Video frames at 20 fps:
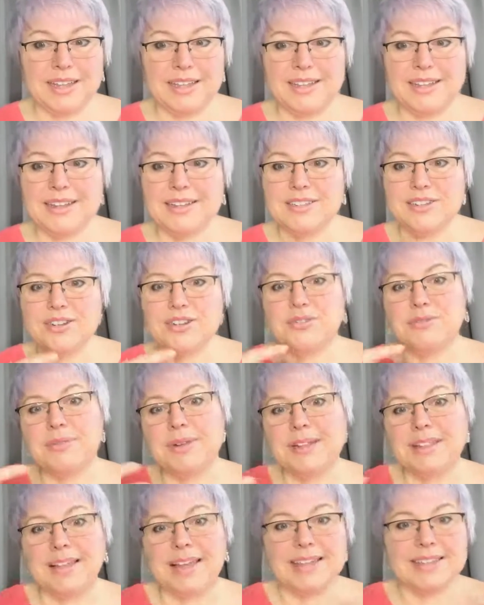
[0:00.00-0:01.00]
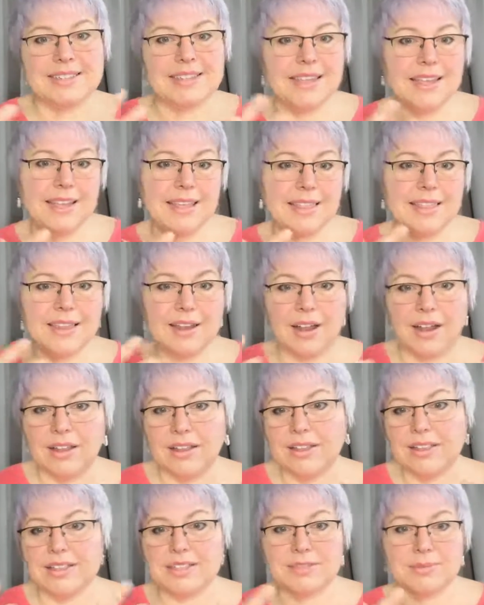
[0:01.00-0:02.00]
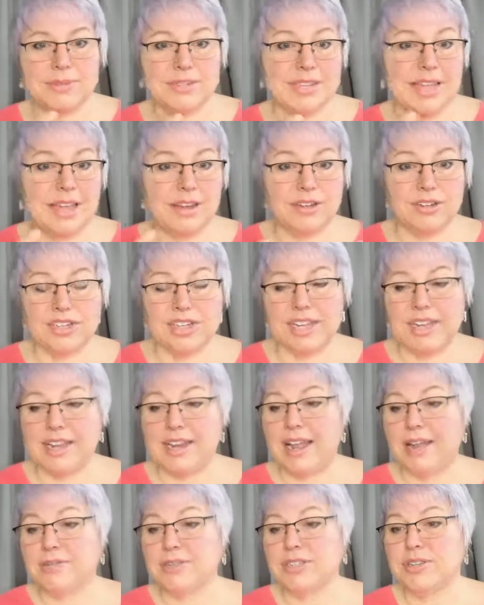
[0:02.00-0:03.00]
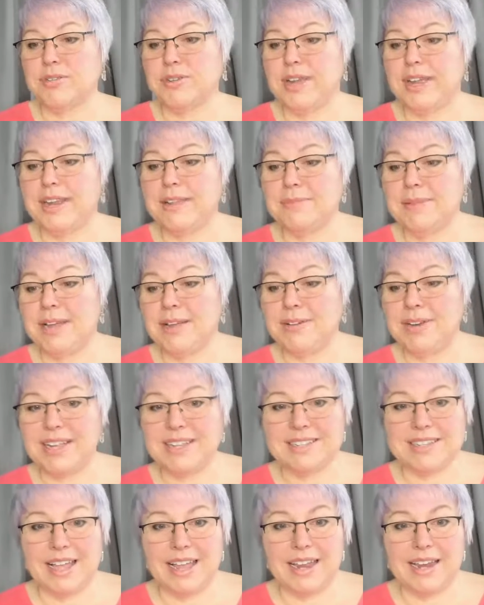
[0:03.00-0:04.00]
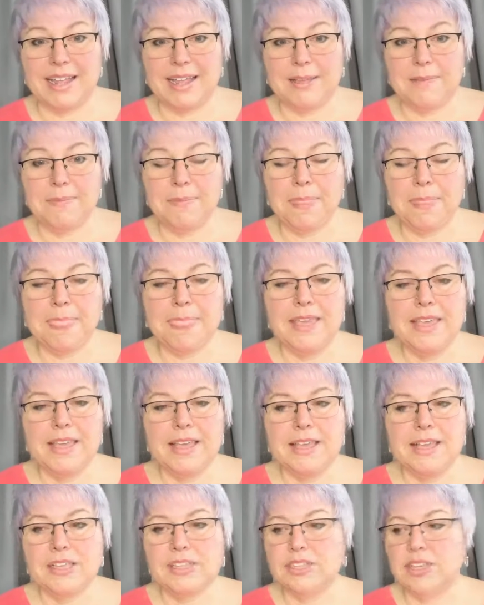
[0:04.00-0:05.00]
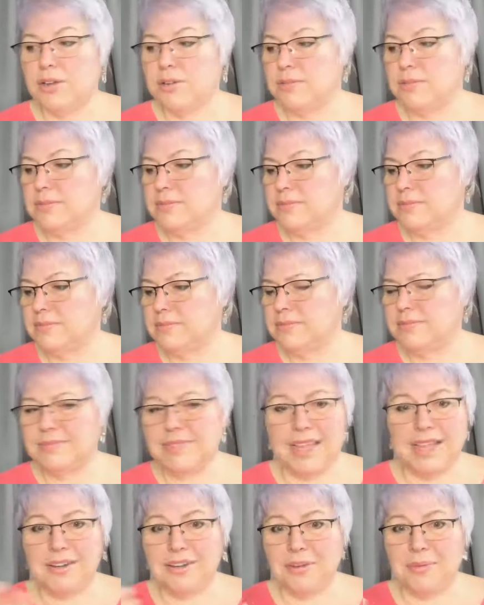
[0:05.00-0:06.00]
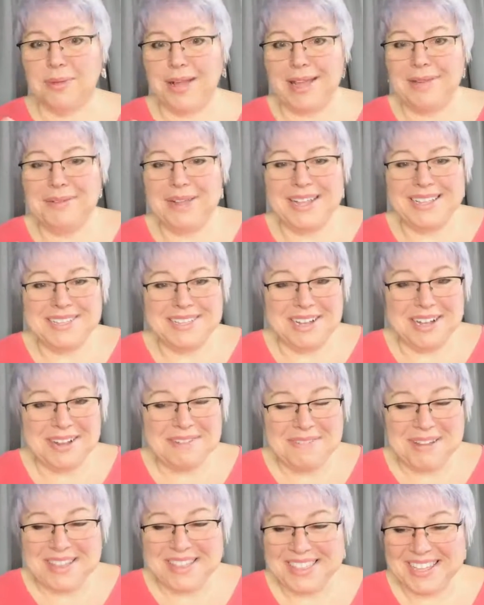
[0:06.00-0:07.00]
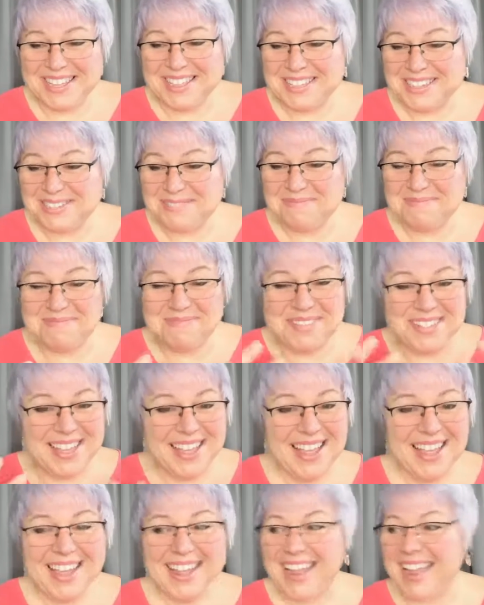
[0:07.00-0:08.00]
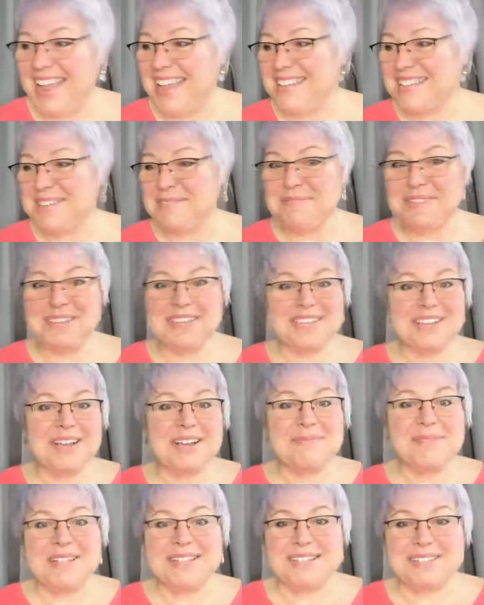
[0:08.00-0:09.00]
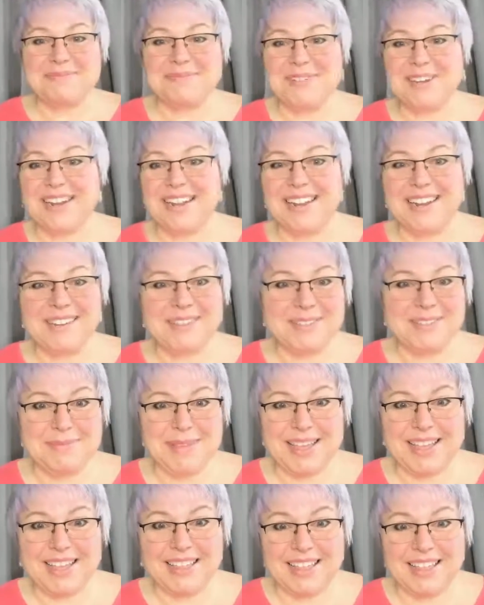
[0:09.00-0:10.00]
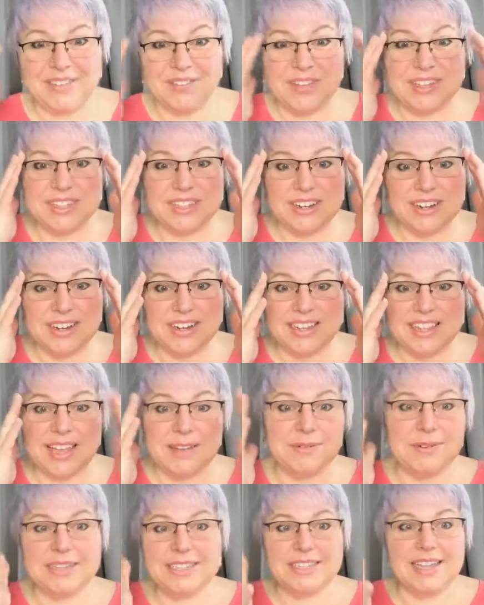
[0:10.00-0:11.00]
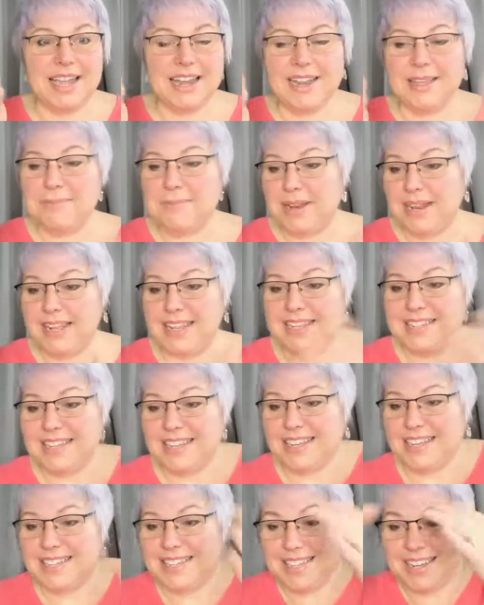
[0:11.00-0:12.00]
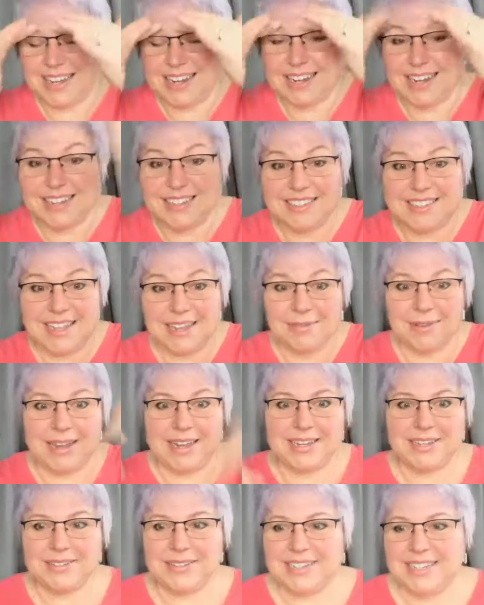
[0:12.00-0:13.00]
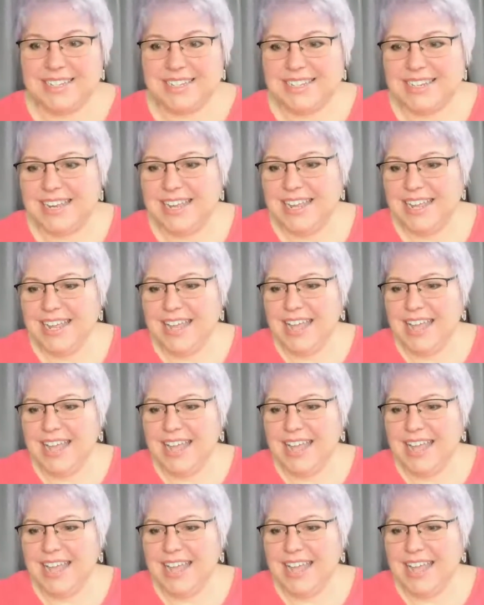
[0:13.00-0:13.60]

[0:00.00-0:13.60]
And then I started to realize that all of this was energy, and I was creating my own anxiety. So I don't know why we had to talk about this. I had something to talk about this morning, and it was making life easier, and that was not it. But I guess it kind of does segue into it, doesn't it?